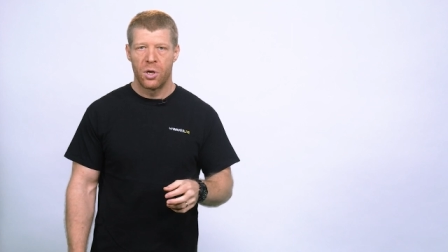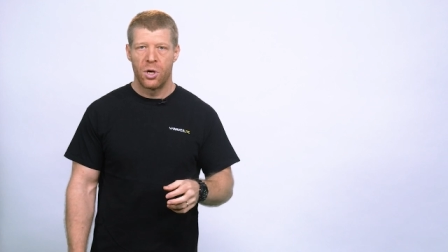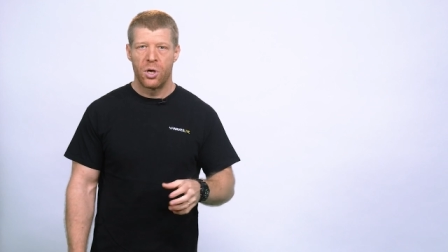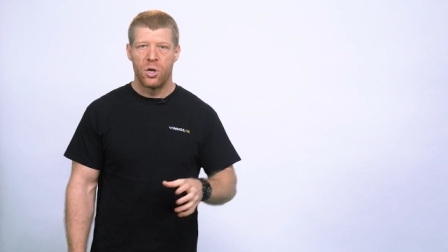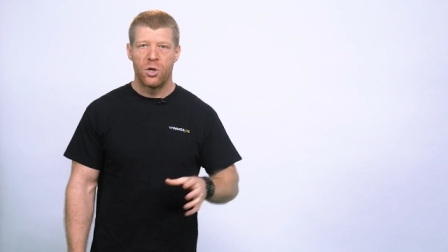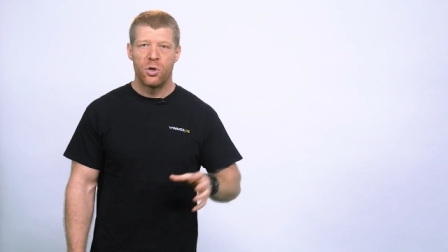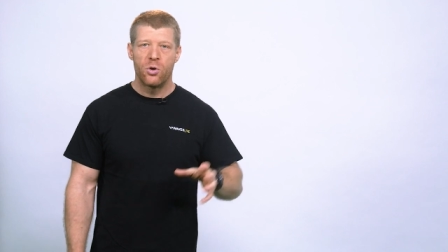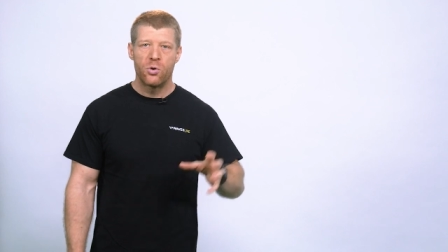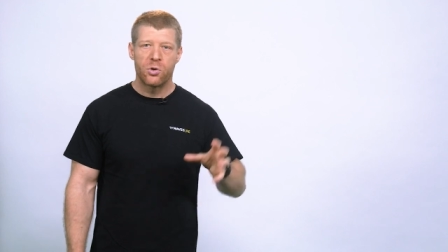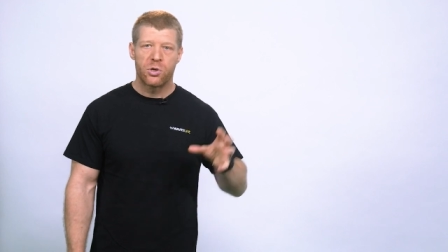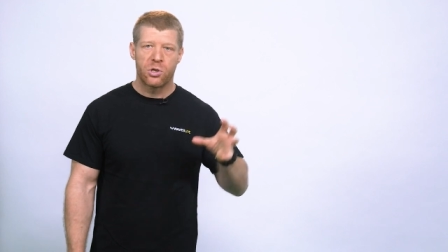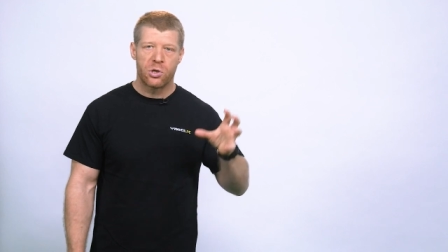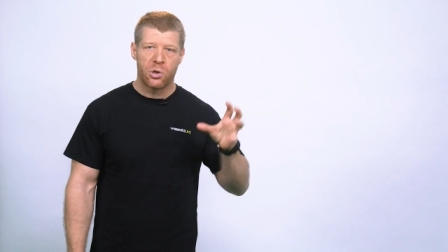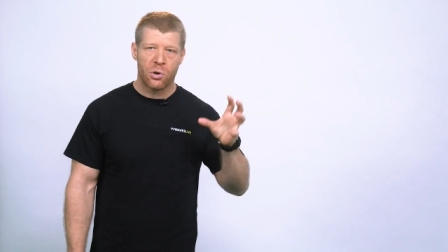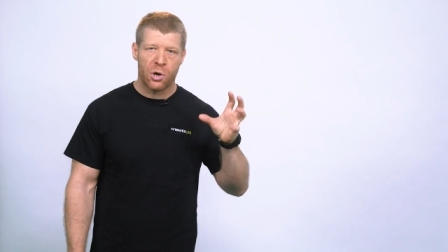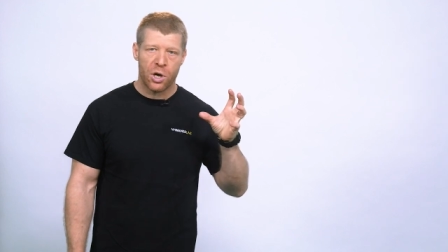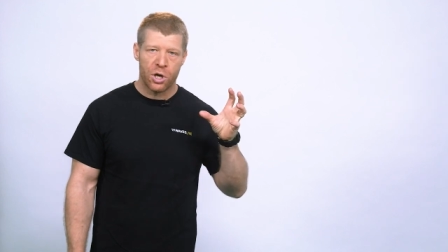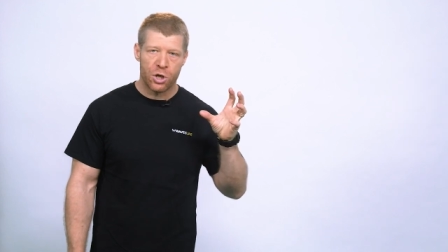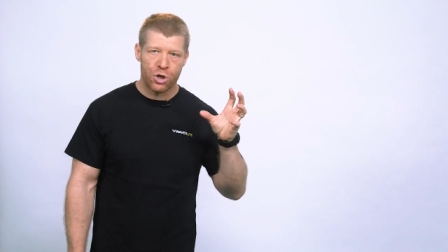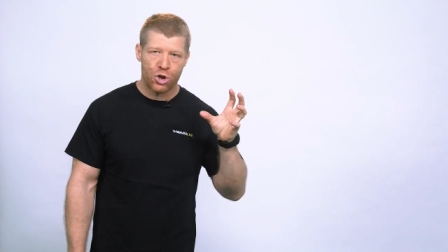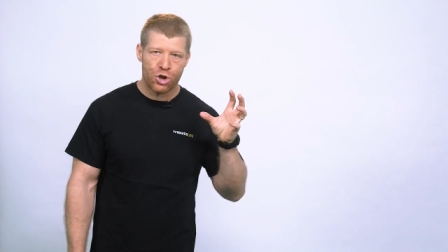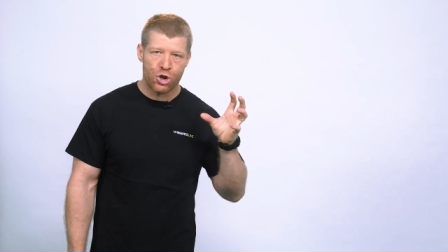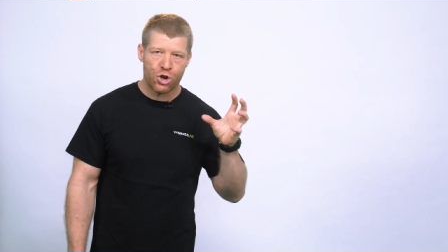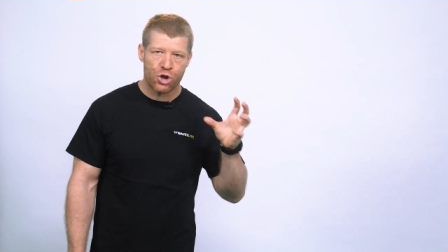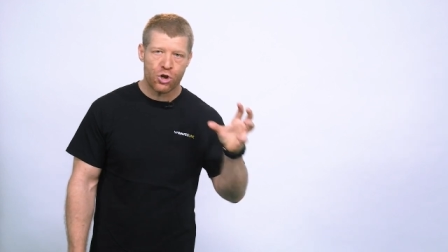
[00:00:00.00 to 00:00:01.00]
used to
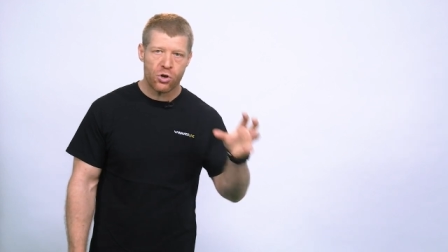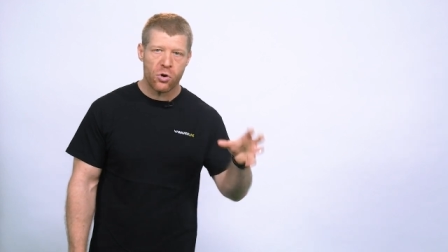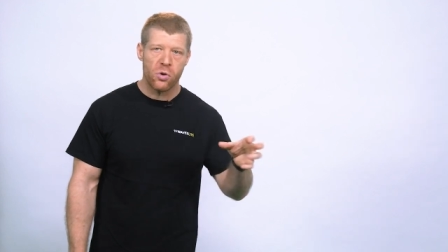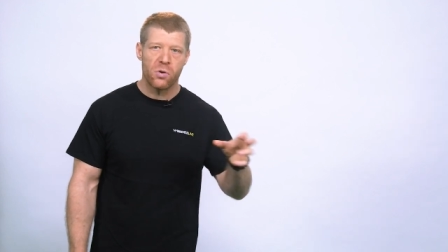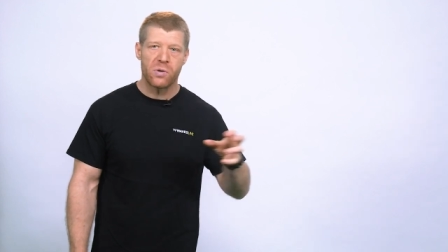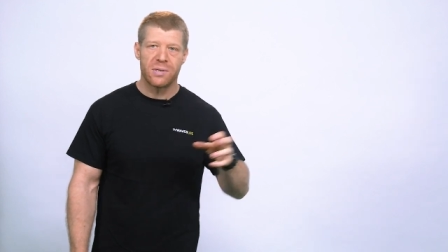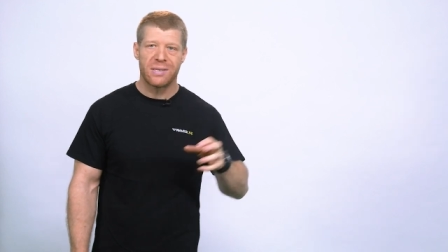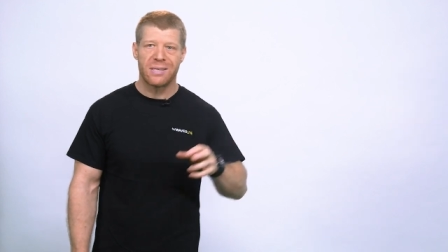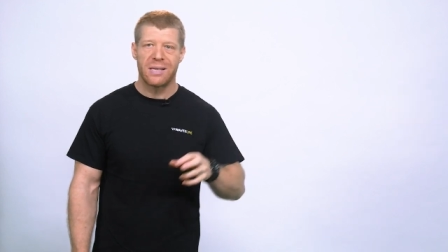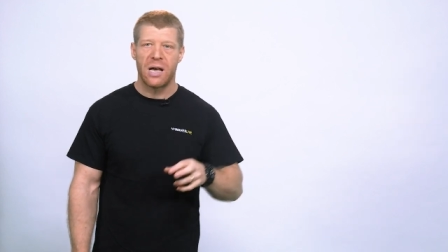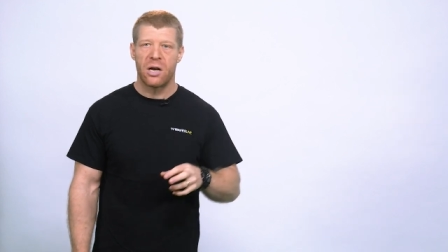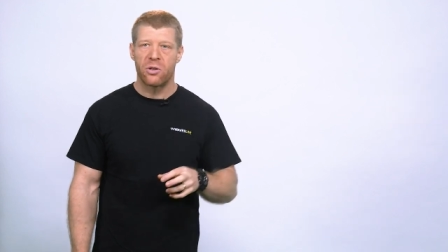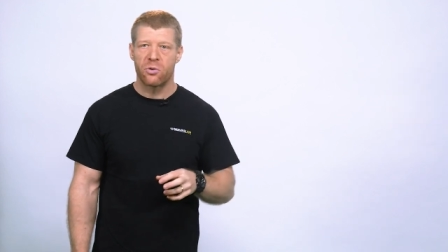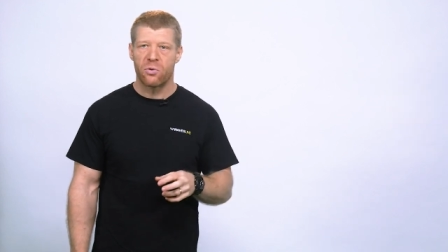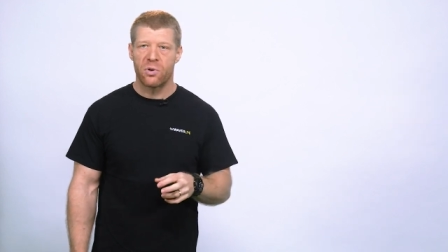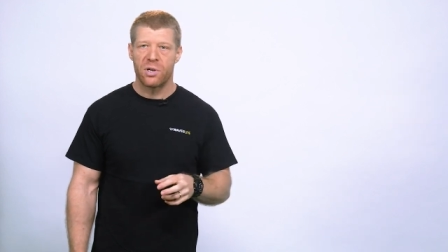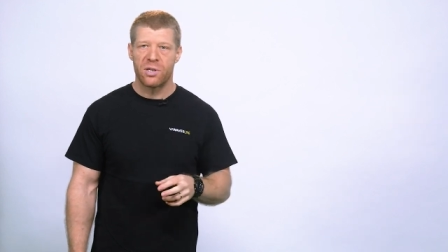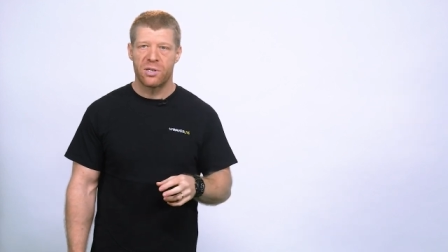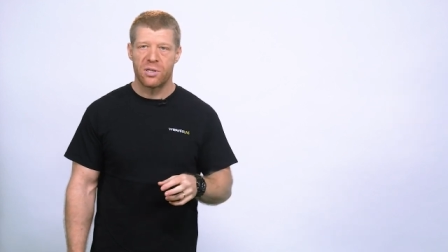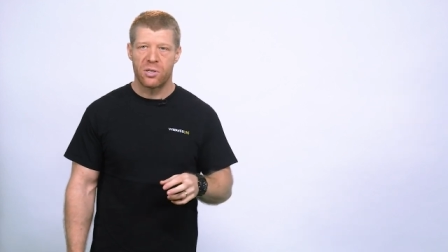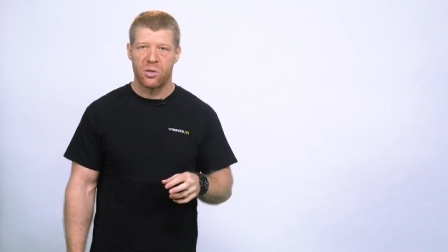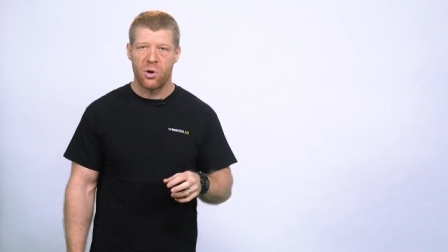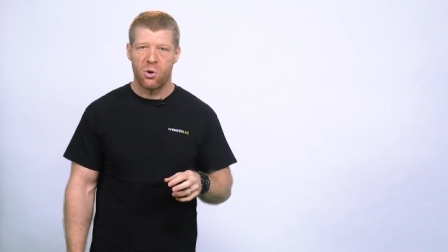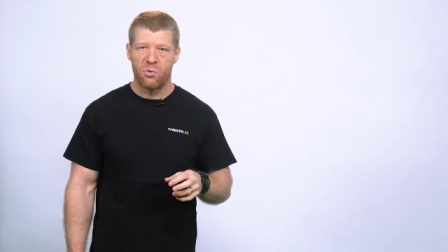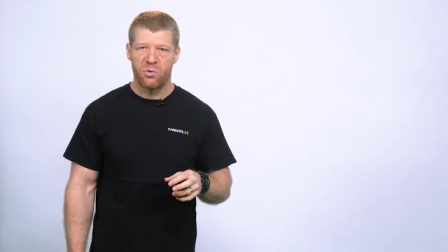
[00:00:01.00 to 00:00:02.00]
control SoundGrid
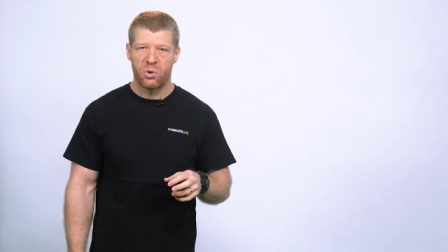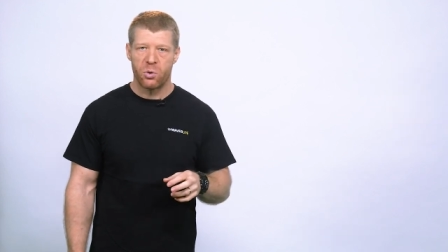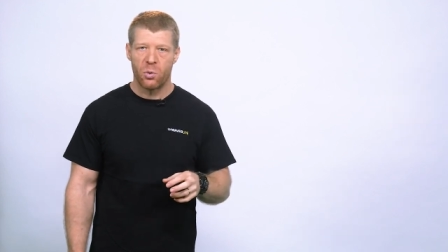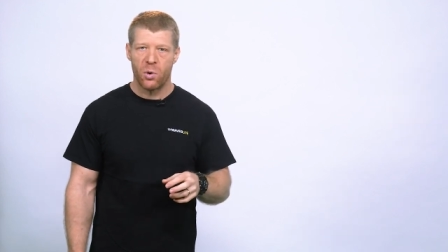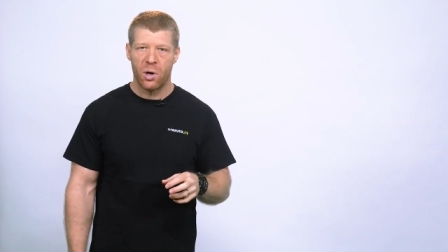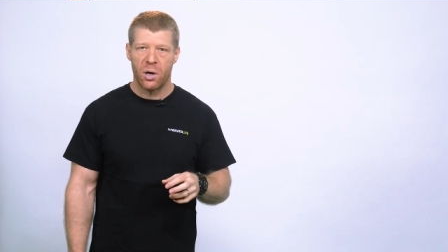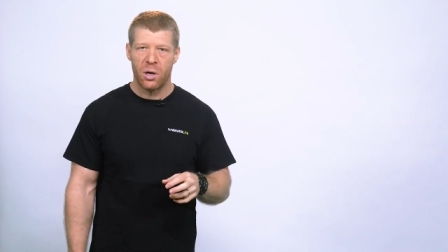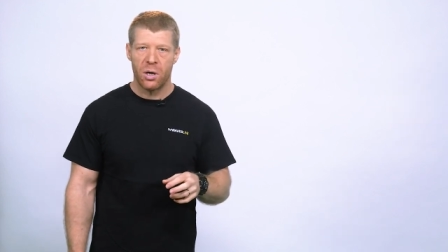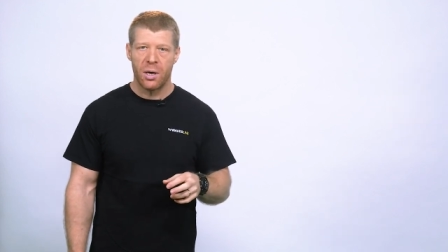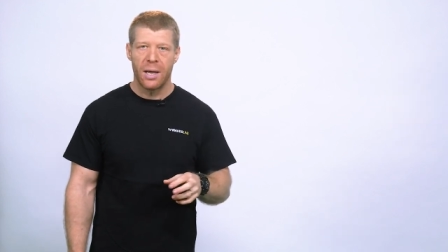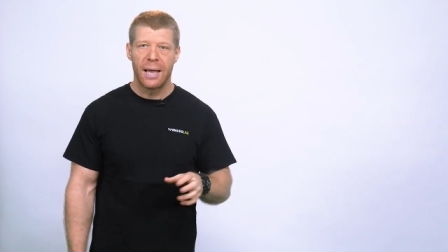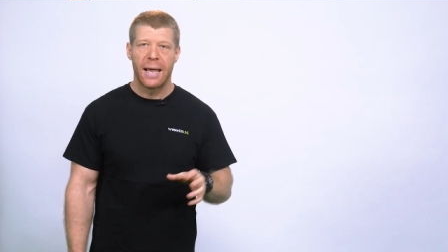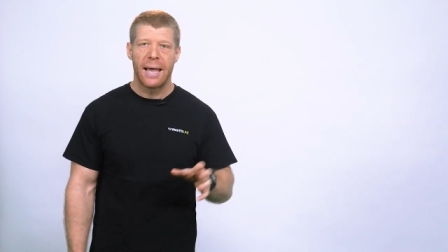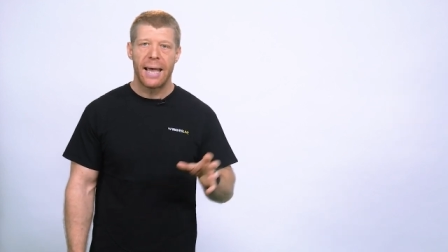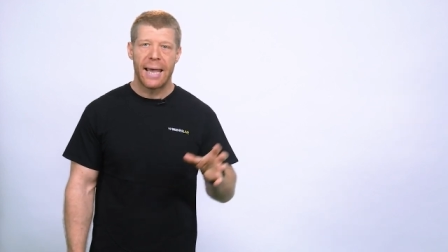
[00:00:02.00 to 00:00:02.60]
software